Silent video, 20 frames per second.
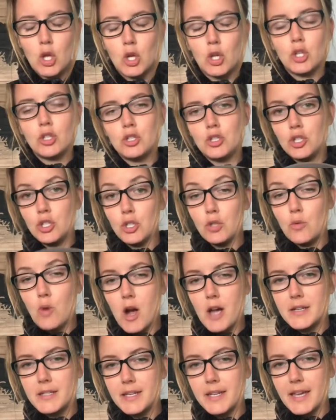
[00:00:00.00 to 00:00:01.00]
"Do you
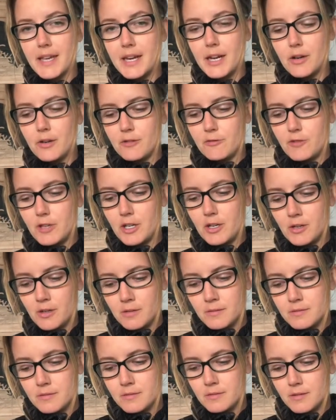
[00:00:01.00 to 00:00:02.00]
want to get out of here?"
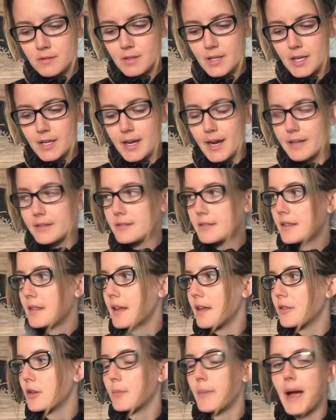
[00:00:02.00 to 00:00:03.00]
he'd asked the
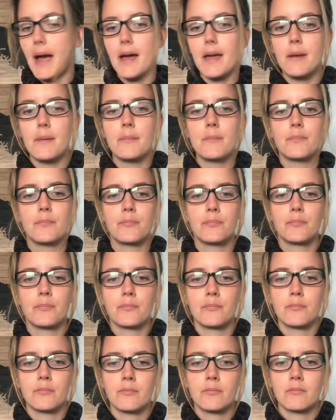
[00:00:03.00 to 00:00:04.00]
other bat.
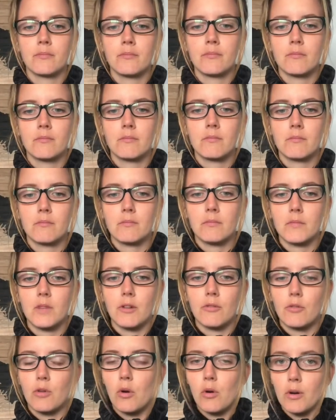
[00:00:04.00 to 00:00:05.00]
"Of
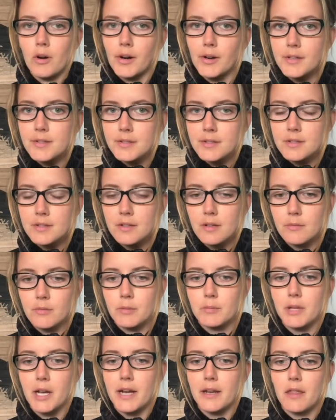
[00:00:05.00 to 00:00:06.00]
course,"
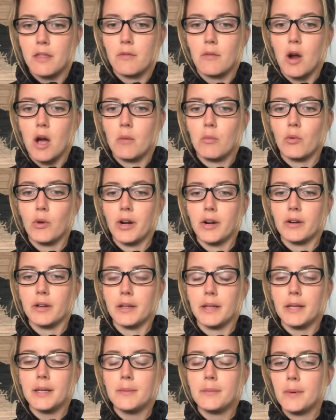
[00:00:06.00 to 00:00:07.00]
replied Throb
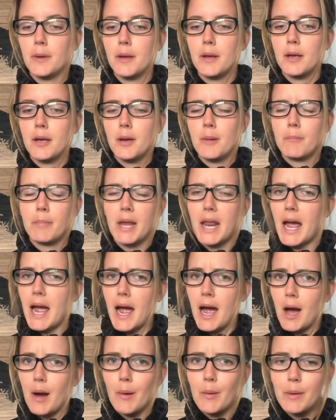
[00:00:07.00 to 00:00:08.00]
warily. "But
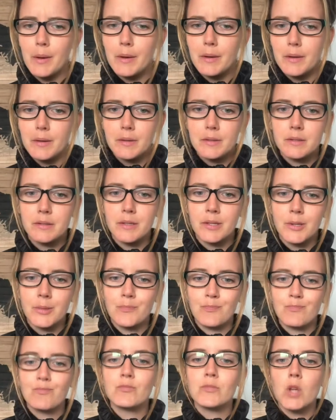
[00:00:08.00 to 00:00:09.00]
how?"
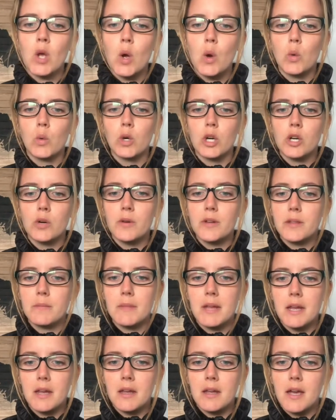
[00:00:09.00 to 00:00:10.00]
"Work with
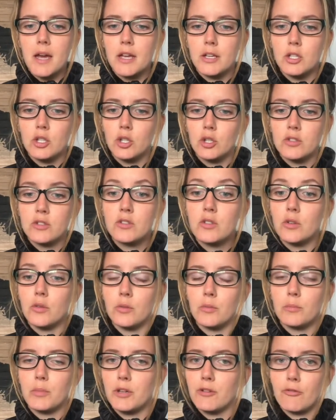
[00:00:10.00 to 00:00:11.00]
me, and you'll soon
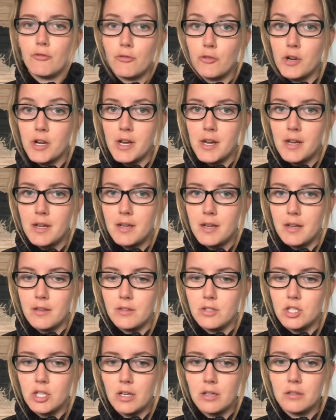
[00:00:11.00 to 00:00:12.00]
be free in the
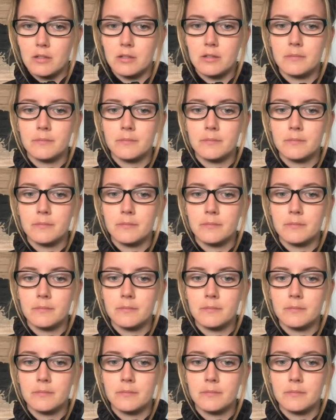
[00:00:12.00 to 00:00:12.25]
jungle."